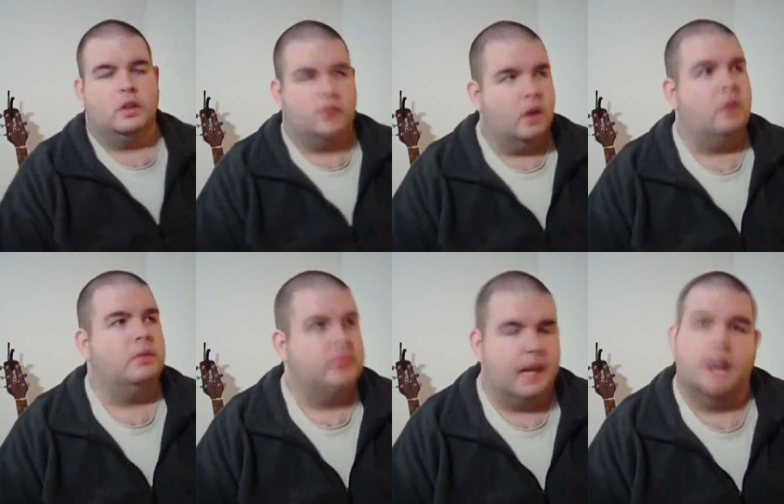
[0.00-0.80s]

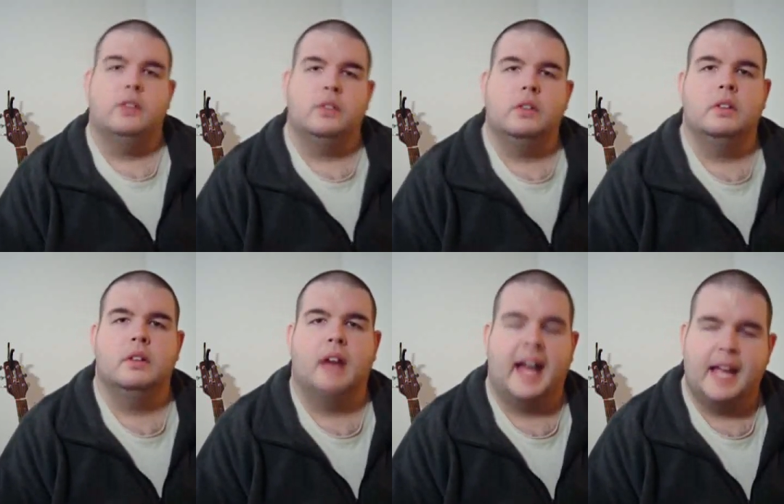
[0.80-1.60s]
So yes,
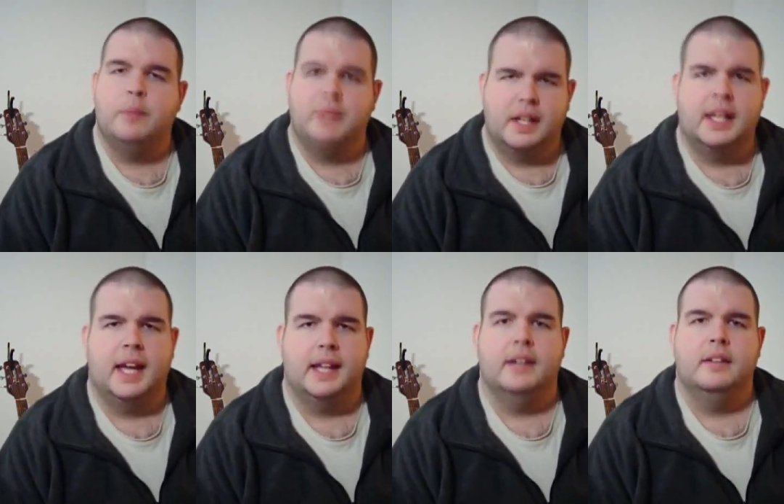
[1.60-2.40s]
I am
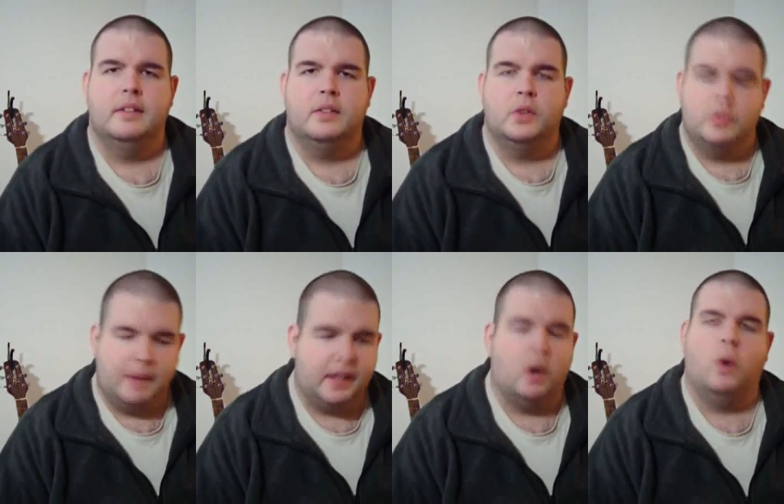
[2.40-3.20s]
dedicated to
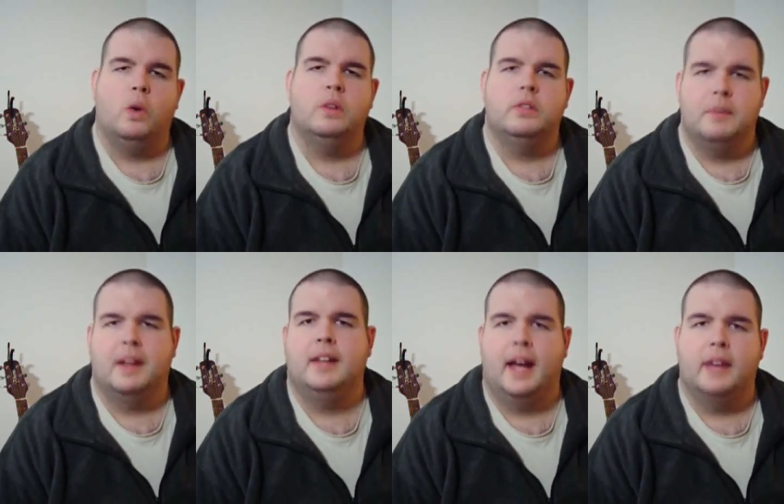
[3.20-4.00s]
my goal, to
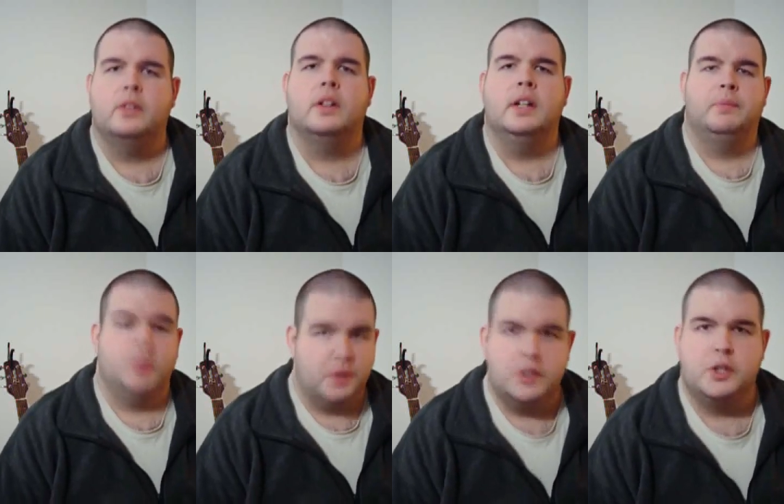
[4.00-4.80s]
my task,
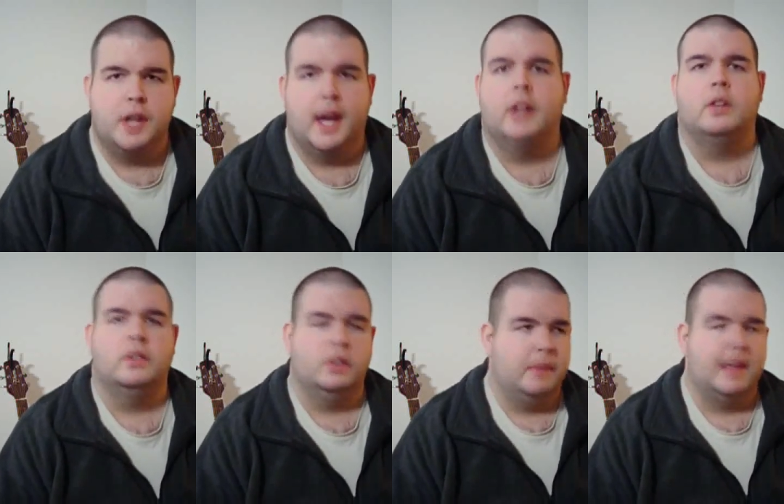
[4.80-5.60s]
to this
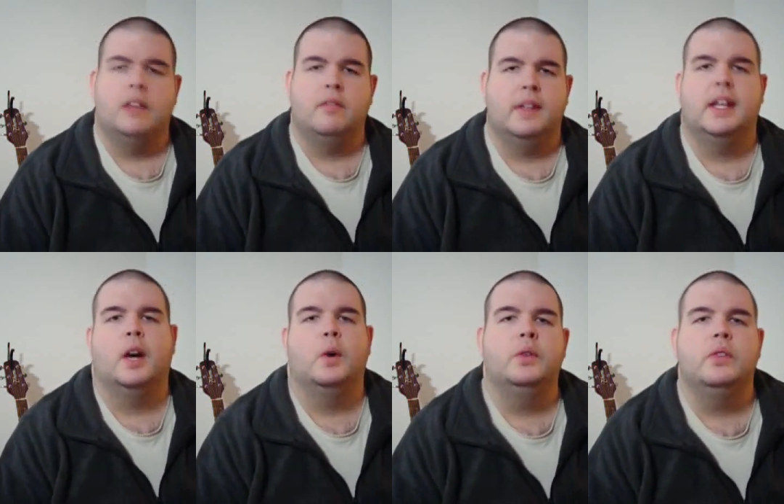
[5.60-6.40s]
channel, to making
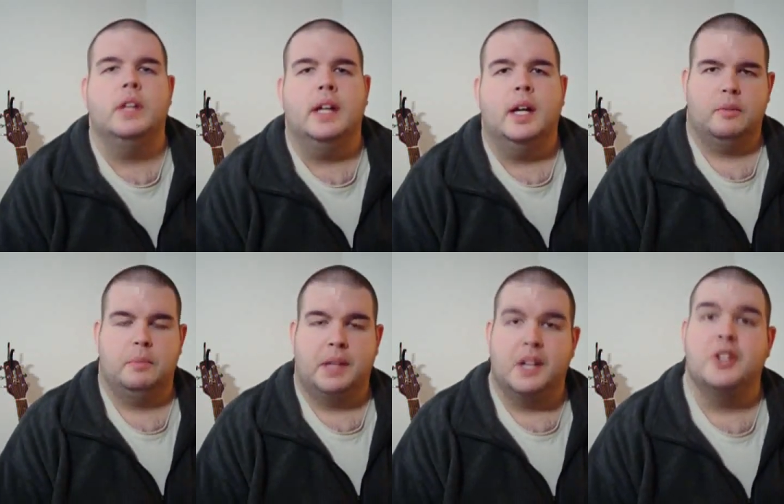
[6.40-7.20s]
videos.
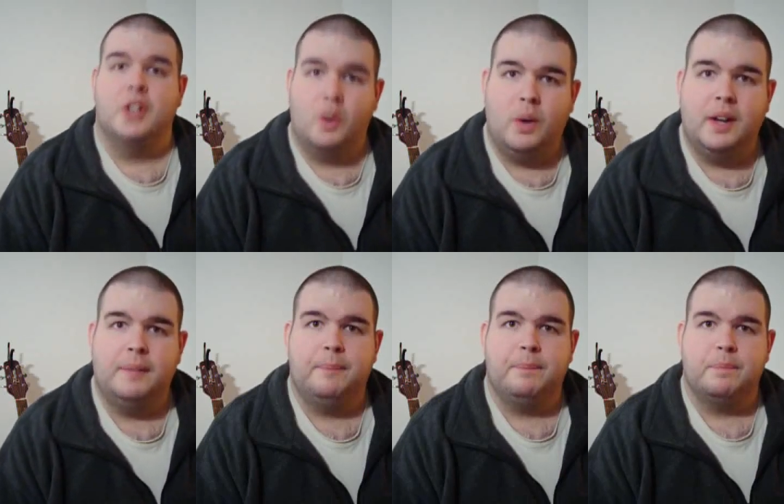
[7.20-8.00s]
Because you know
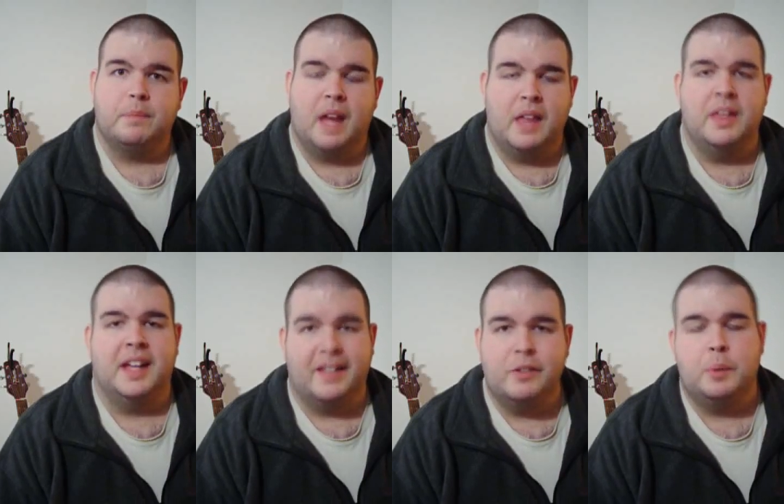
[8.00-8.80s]
what? I
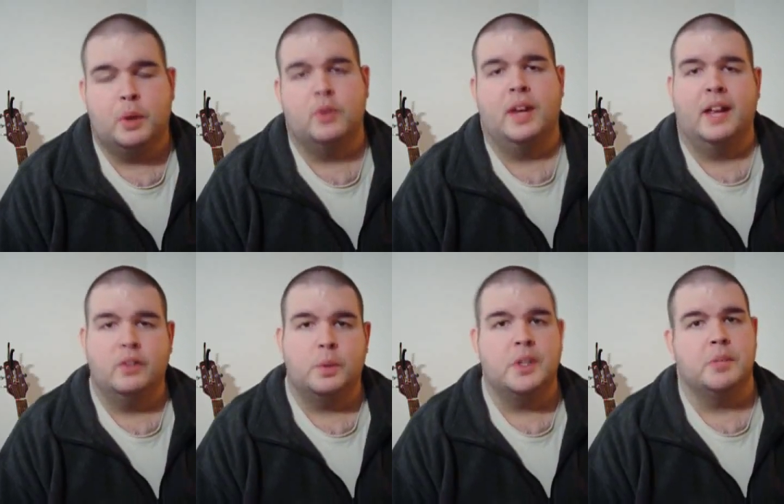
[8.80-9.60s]
think every person
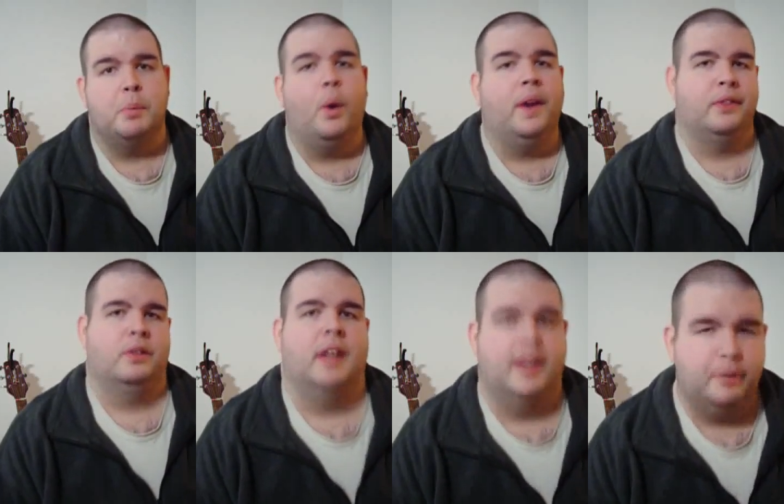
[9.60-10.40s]
has to reach a point in
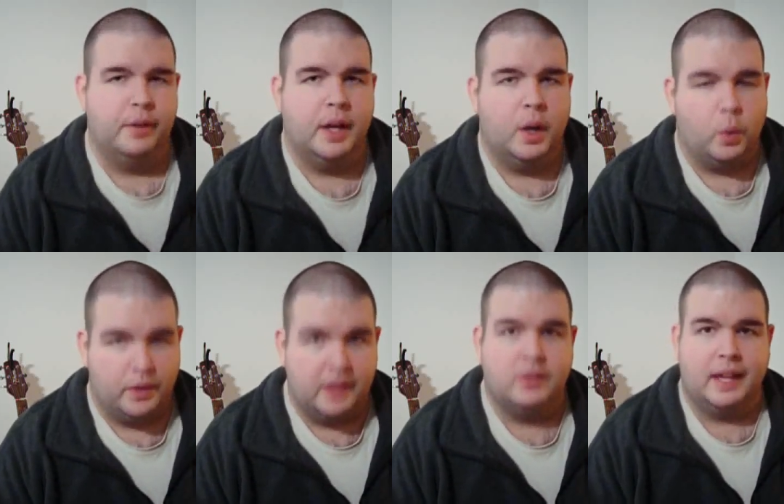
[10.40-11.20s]
their life
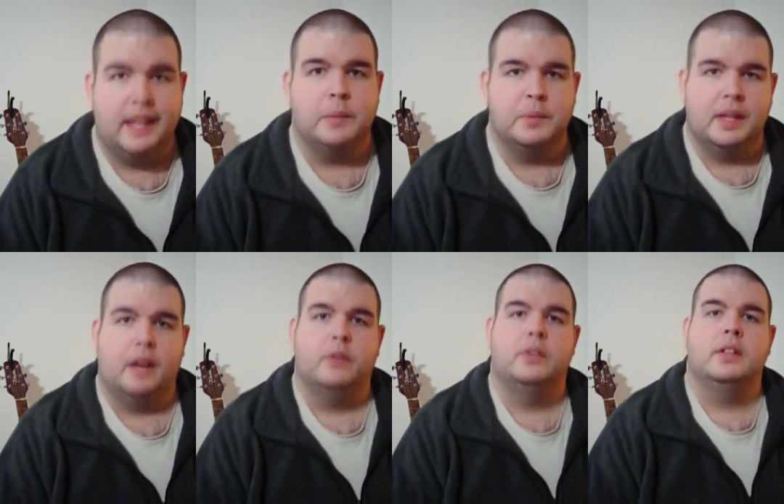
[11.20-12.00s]
where they say to
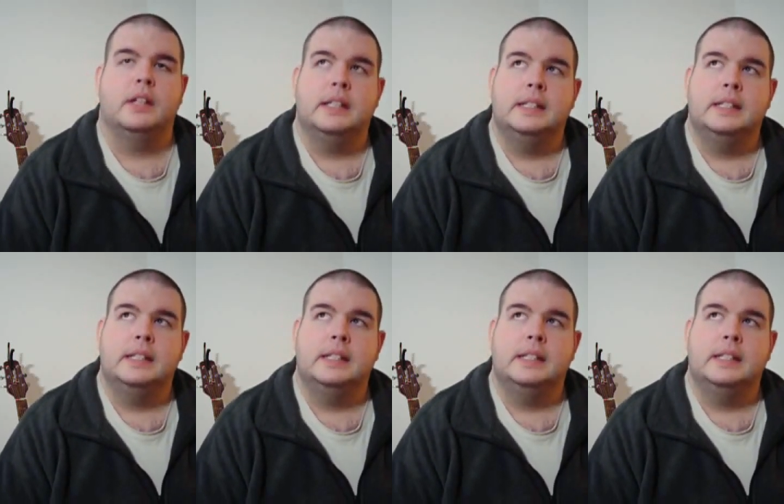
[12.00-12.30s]
themselves,